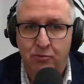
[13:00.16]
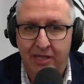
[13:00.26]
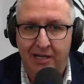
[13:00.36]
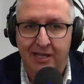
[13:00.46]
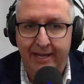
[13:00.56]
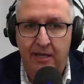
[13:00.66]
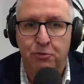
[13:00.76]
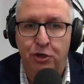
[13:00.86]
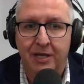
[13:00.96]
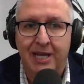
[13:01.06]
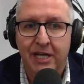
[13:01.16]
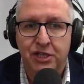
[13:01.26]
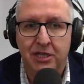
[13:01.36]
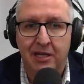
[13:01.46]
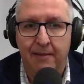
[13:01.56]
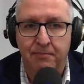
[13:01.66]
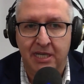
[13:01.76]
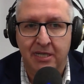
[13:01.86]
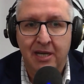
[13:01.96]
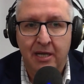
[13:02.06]
where the clear communication comes
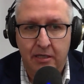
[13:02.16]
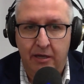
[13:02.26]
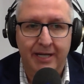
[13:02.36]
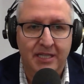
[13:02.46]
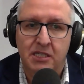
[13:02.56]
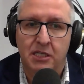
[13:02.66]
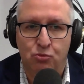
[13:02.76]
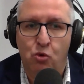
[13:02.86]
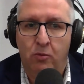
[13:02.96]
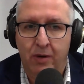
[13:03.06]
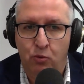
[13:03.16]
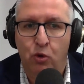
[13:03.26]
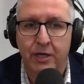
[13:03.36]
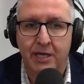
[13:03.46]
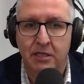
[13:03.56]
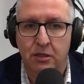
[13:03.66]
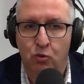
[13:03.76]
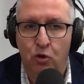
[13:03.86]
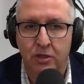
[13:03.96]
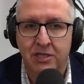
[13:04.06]
in, going, this is what we're working
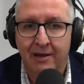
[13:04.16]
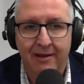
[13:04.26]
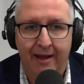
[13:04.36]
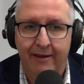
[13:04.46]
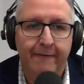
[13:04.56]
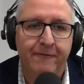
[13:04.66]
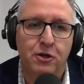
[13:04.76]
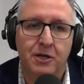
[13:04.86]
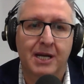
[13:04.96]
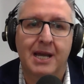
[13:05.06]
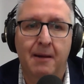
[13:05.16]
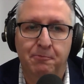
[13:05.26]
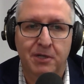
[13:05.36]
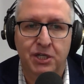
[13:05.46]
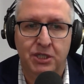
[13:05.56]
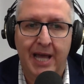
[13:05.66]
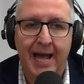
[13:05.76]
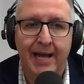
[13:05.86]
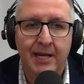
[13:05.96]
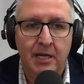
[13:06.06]
towards. And if you can accomplish
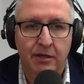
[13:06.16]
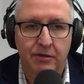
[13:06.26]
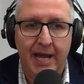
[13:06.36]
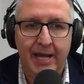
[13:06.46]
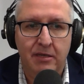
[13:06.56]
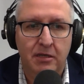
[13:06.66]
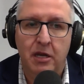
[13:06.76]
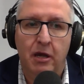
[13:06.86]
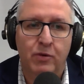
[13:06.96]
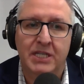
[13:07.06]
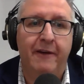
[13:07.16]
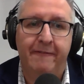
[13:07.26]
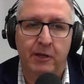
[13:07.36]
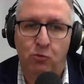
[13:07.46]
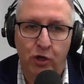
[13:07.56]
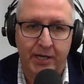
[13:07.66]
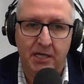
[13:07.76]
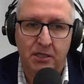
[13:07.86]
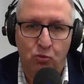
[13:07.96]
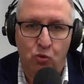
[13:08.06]
that, then, we're definitely
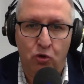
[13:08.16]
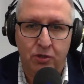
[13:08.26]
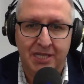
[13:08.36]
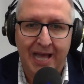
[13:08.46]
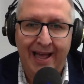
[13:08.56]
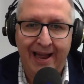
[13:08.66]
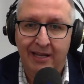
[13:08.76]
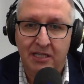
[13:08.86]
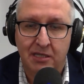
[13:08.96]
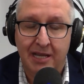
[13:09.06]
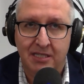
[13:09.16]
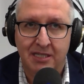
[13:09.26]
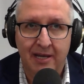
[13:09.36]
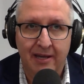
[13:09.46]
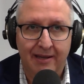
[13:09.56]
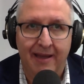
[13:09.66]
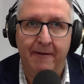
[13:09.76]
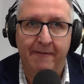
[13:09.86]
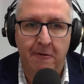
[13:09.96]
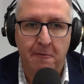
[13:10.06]
working towards that. And it's
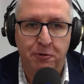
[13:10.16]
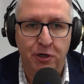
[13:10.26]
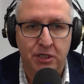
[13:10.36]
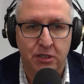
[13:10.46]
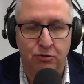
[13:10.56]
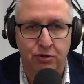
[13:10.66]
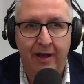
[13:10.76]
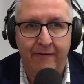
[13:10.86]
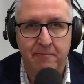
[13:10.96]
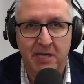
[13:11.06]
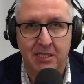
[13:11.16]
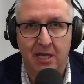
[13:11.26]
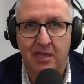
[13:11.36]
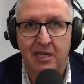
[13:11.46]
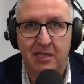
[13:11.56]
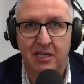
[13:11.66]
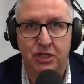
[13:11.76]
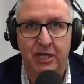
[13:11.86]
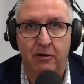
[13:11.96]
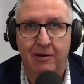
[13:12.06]
coming from a personal driver, because I think this
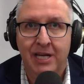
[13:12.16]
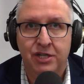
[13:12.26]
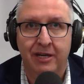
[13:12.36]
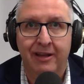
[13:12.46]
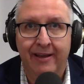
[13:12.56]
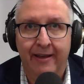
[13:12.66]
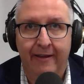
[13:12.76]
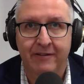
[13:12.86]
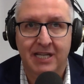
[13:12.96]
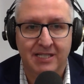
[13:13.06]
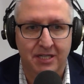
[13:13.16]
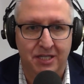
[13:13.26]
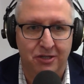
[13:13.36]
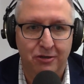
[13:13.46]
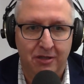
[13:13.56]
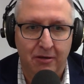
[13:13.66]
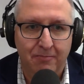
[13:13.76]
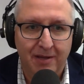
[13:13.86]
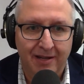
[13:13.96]
generation, if it doesn't suit them,